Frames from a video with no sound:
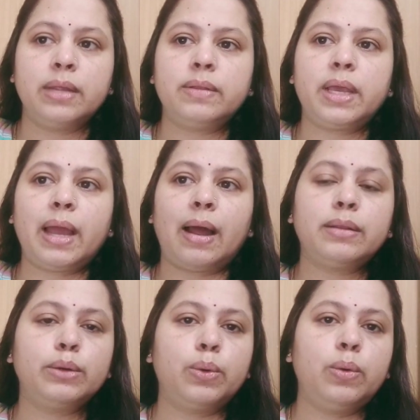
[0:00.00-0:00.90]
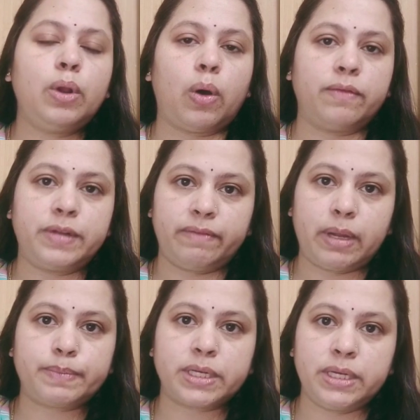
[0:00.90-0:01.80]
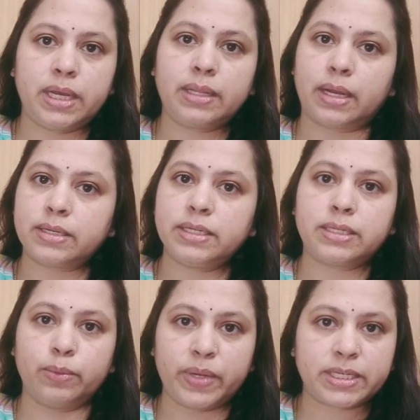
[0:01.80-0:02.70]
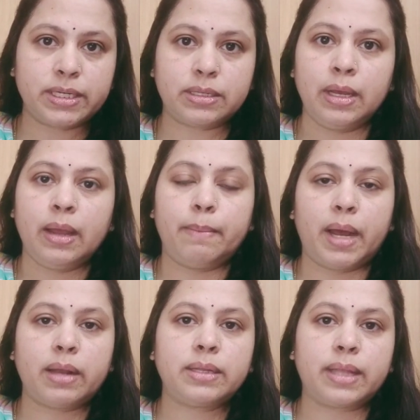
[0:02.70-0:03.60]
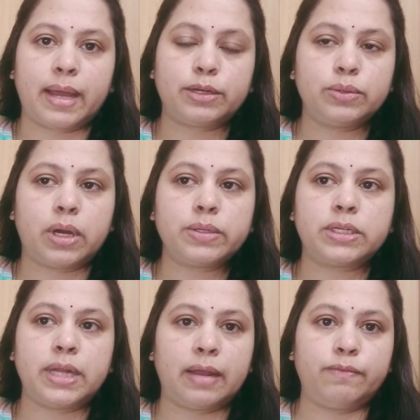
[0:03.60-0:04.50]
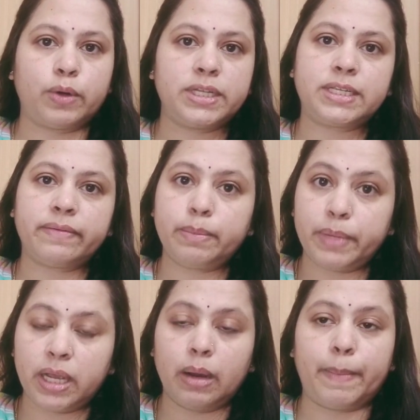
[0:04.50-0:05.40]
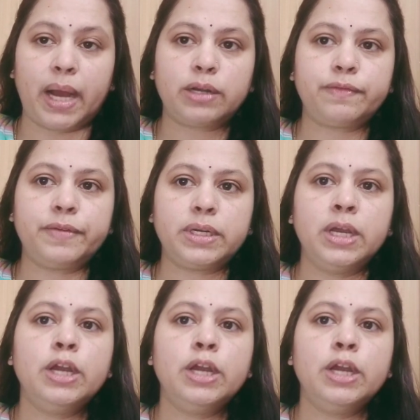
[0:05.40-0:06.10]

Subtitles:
They are the goal of developed India, that is the Viksit Bharat at 2047 being a part of it,